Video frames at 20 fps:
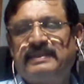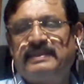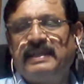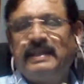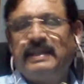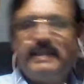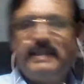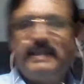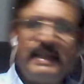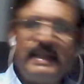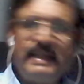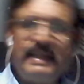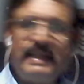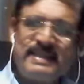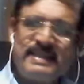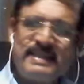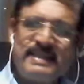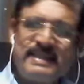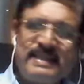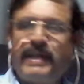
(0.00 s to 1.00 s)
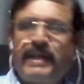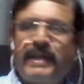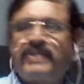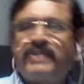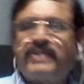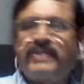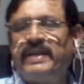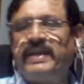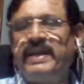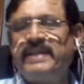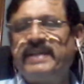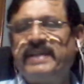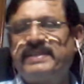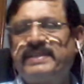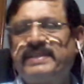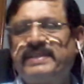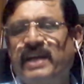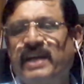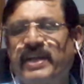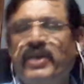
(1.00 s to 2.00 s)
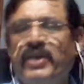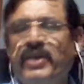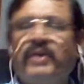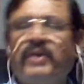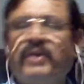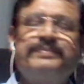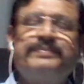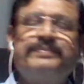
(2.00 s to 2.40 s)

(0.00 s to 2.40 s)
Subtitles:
Then let us come back to Indian scenario.